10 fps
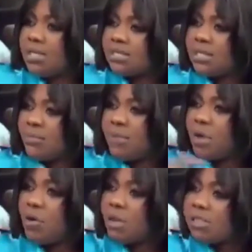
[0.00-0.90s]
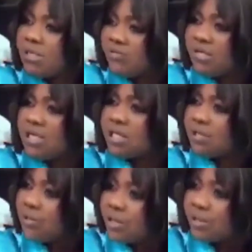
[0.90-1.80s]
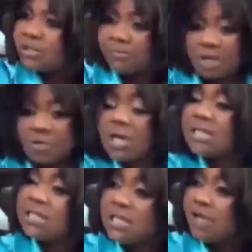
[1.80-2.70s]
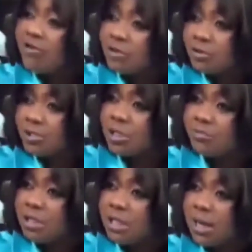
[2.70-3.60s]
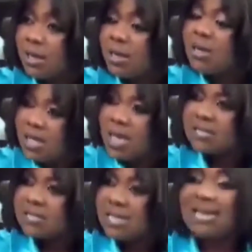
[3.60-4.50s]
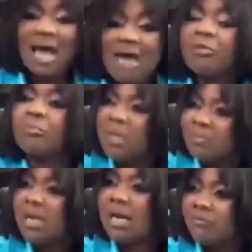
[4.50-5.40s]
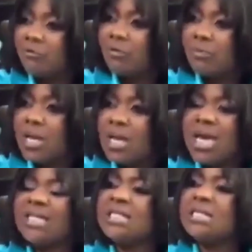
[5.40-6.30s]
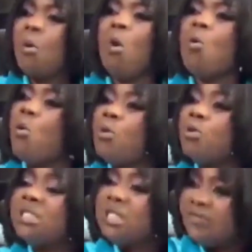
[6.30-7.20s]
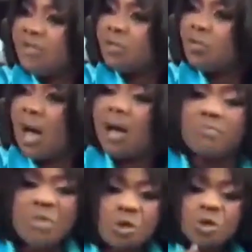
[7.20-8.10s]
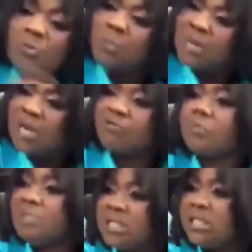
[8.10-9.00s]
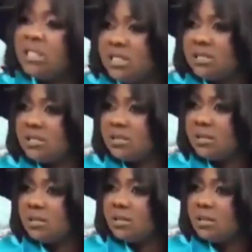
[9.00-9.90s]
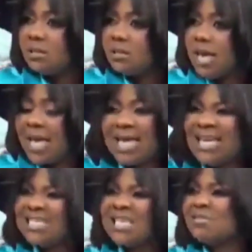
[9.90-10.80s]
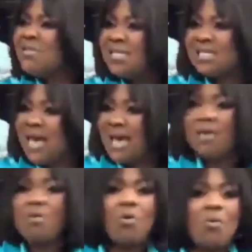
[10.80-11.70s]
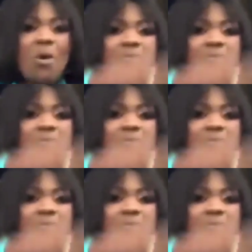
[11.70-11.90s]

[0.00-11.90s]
Se me me call TV station radio station. Me ne ukase si e show social media. Yes, and I have a big platform. It is a we hu me wo TV so a. Me use me platform ni didi. I ain't necessarily say, Uben